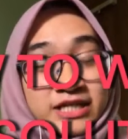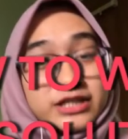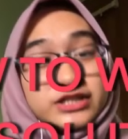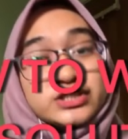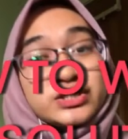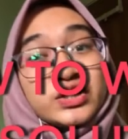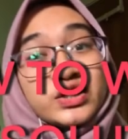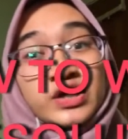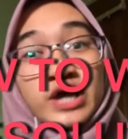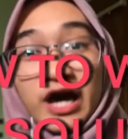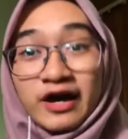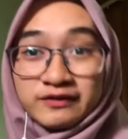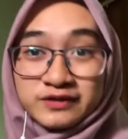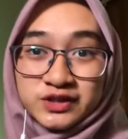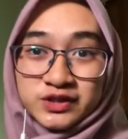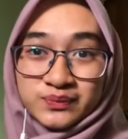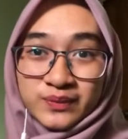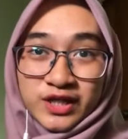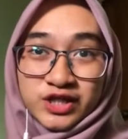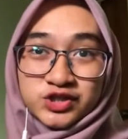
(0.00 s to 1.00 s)
So you have
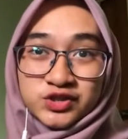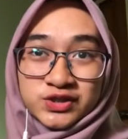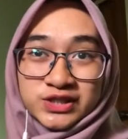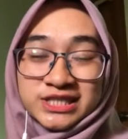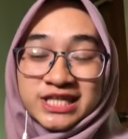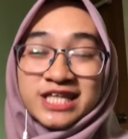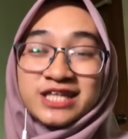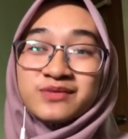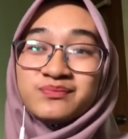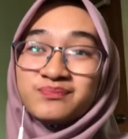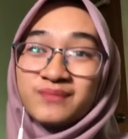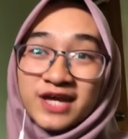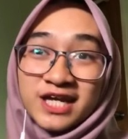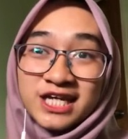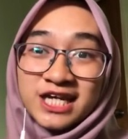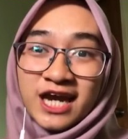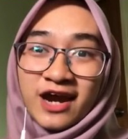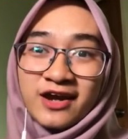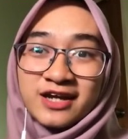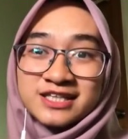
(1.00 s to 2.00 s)
to make sure that the main
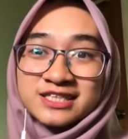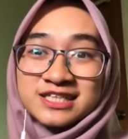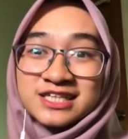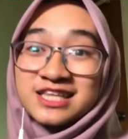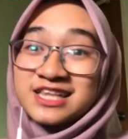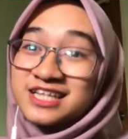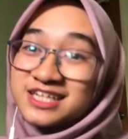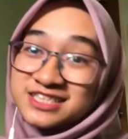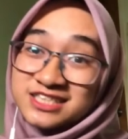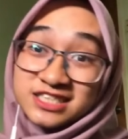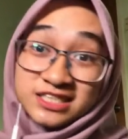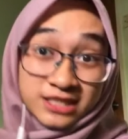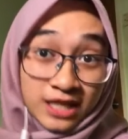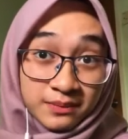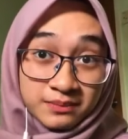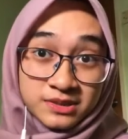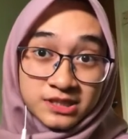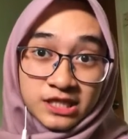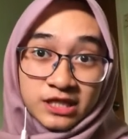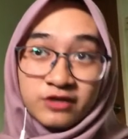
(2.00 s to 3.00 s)
character learns
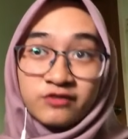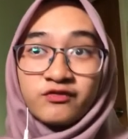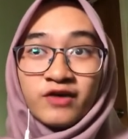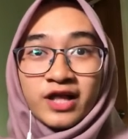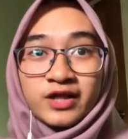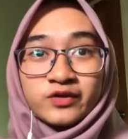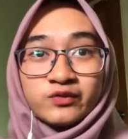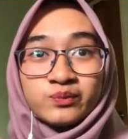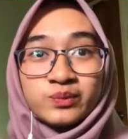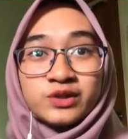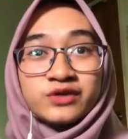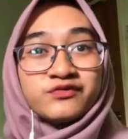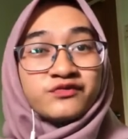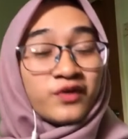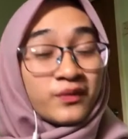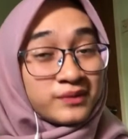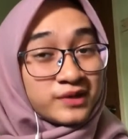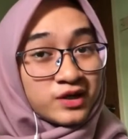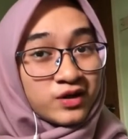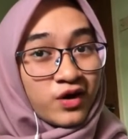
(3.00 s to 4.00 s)
something valuable
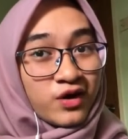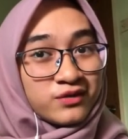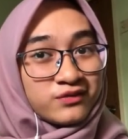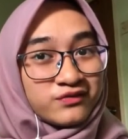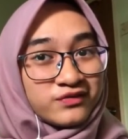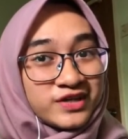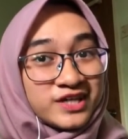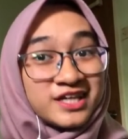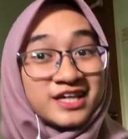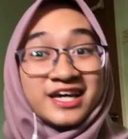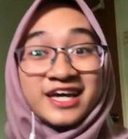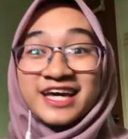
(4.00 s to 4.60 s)
from the conflict.